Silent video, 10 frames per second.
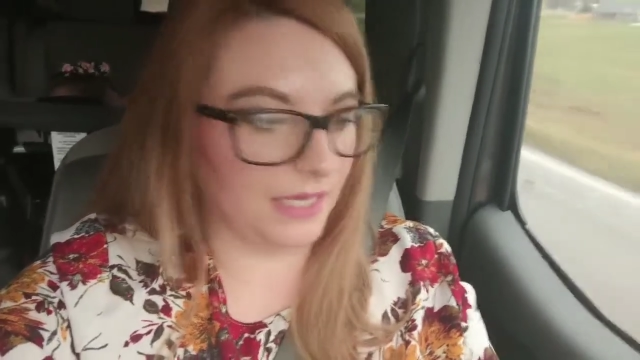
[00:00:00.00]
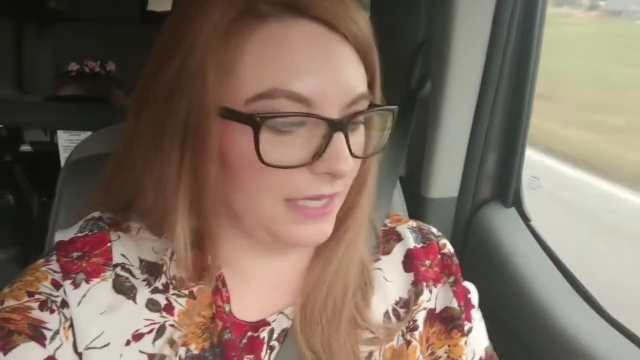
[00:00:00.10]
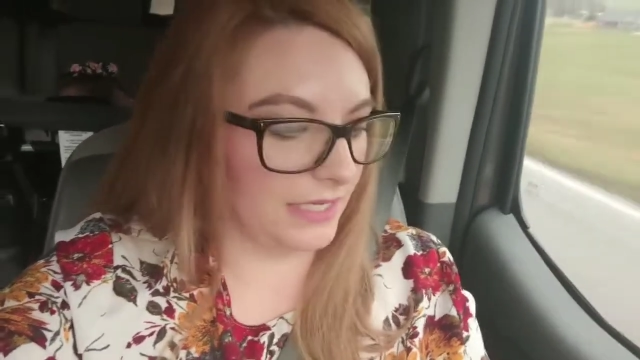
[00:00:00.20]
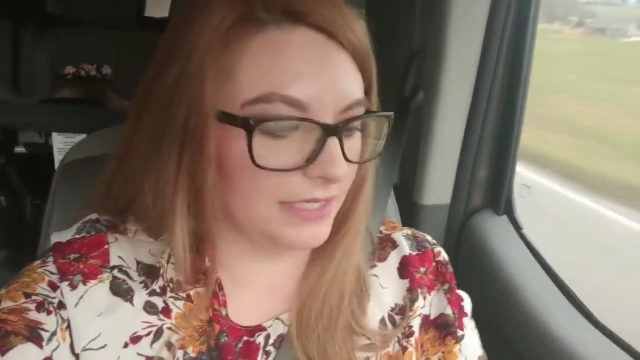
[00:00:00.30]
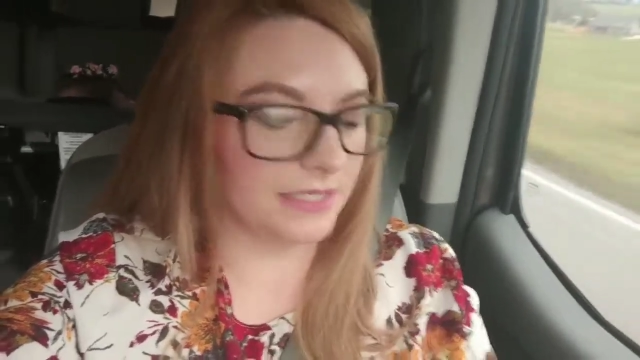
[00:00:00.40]

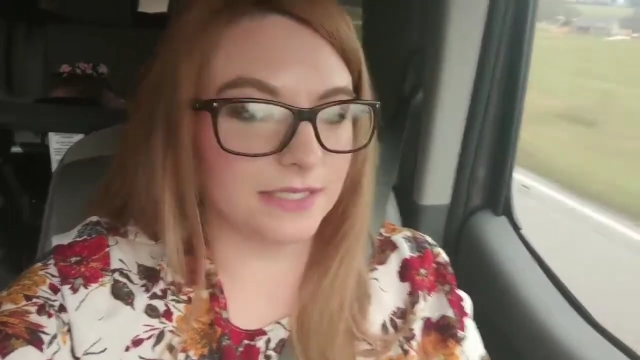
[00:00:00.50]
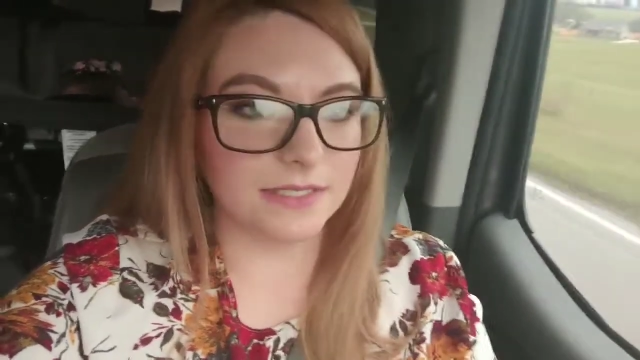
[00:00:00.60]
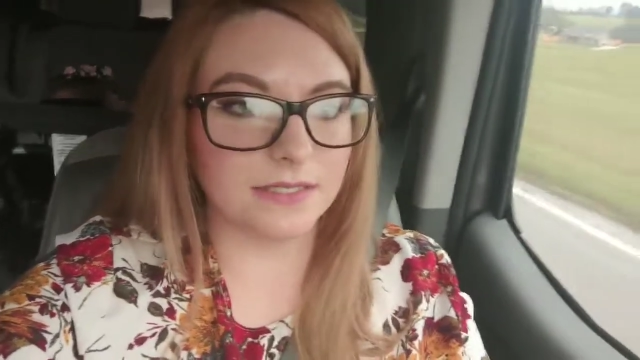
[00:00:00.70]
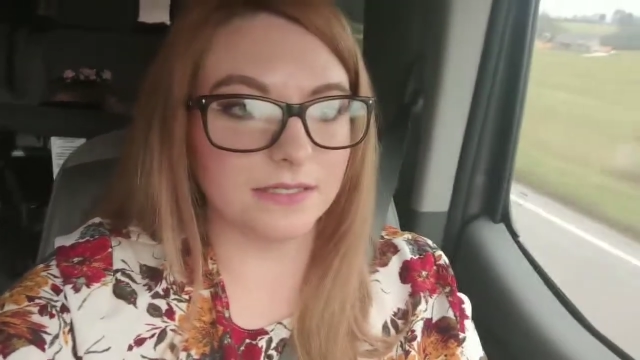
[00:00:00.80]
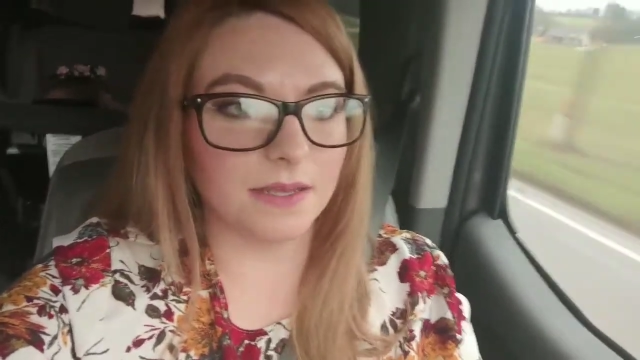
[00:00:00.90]

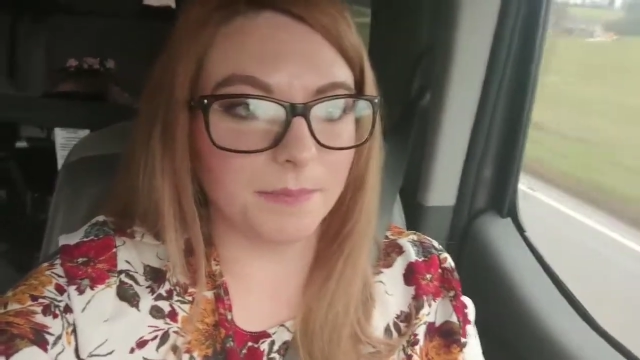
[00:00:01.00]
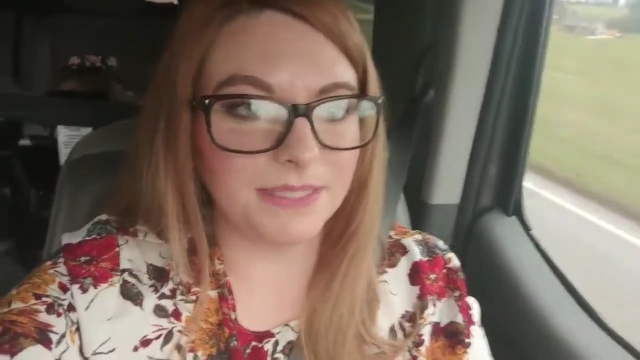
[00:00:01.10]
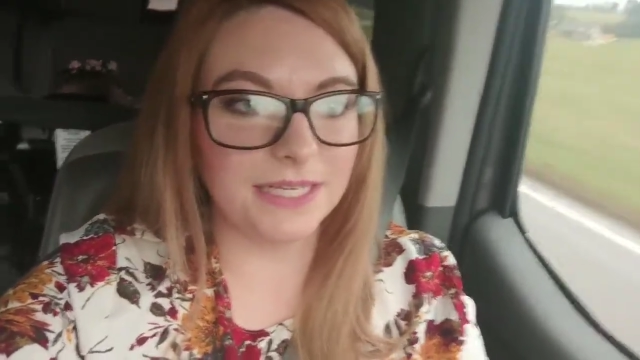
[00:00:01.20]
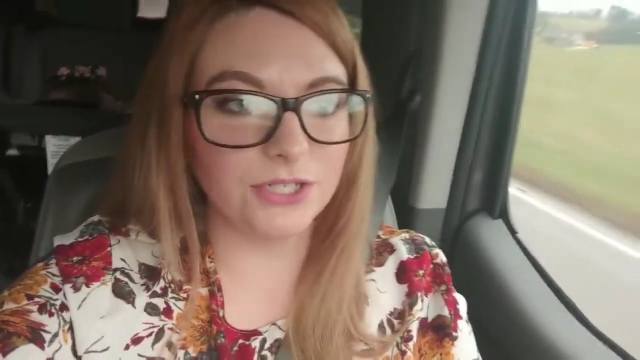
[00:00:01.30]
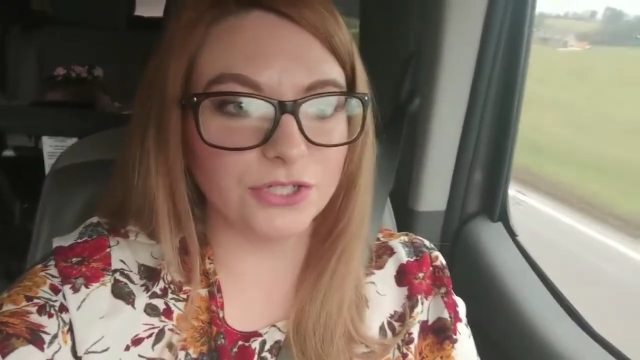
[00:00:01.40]
is
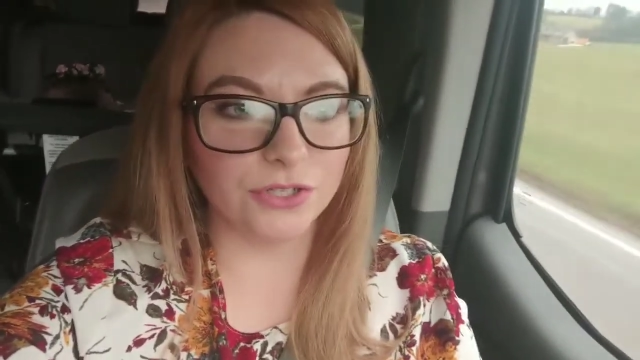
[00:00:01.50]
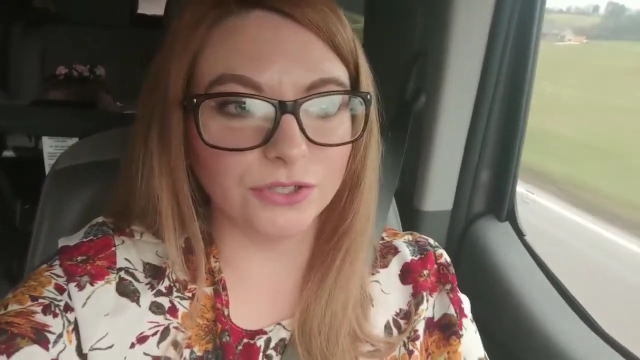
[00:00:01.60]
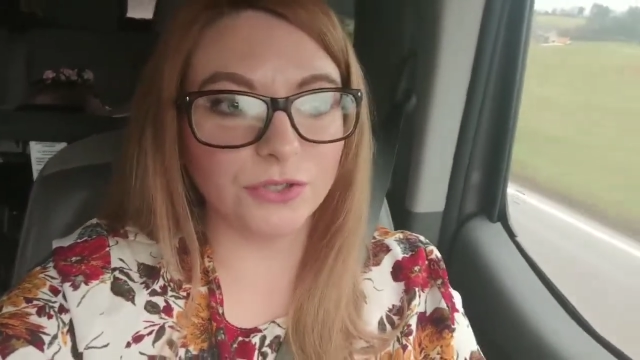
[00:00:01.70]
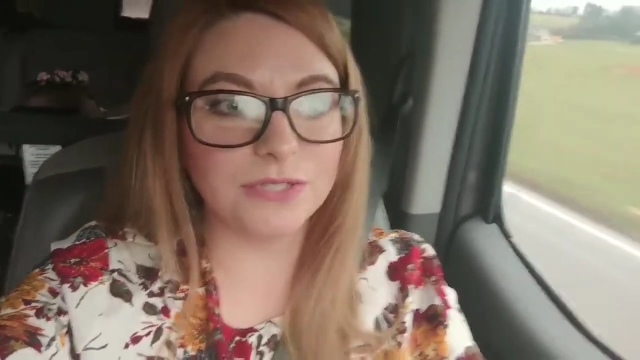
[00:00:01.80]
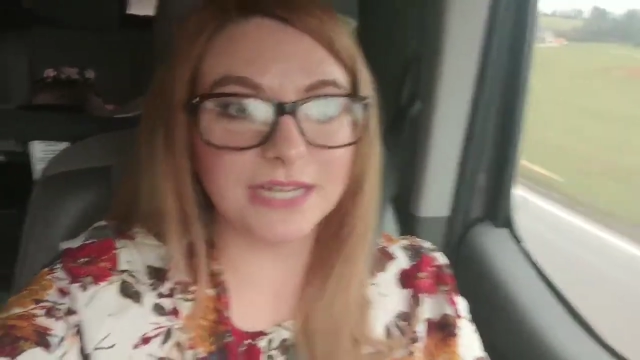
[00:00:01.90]
potential
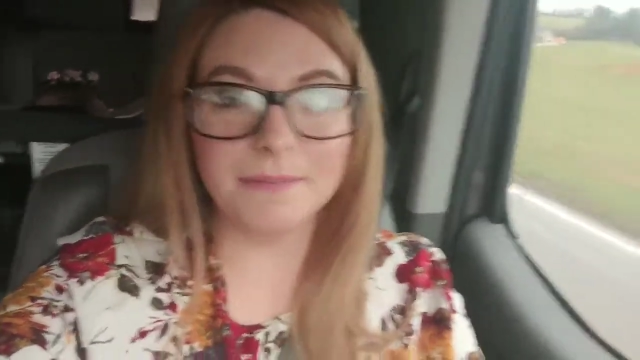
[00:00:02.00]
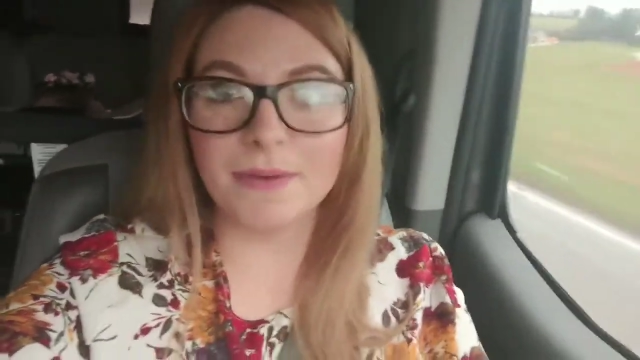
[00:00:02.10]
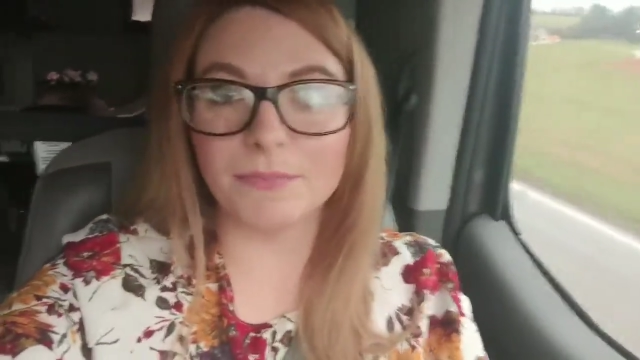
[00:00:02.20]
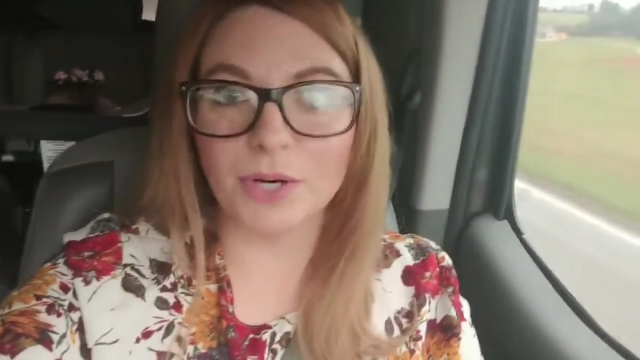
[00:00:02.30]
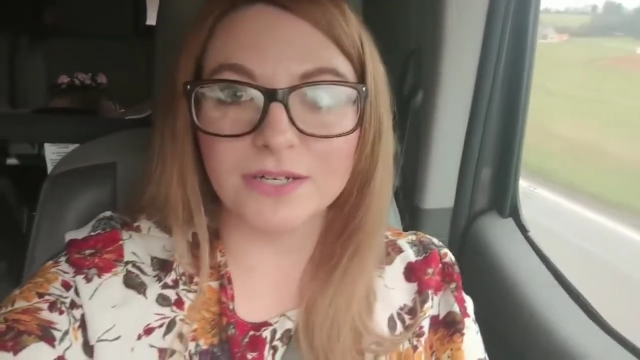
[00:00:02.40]
new team
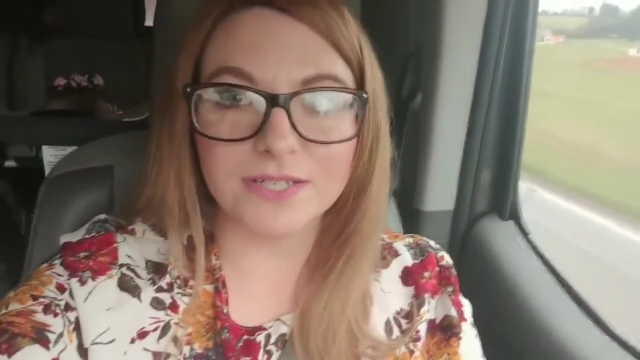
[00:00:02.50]
member.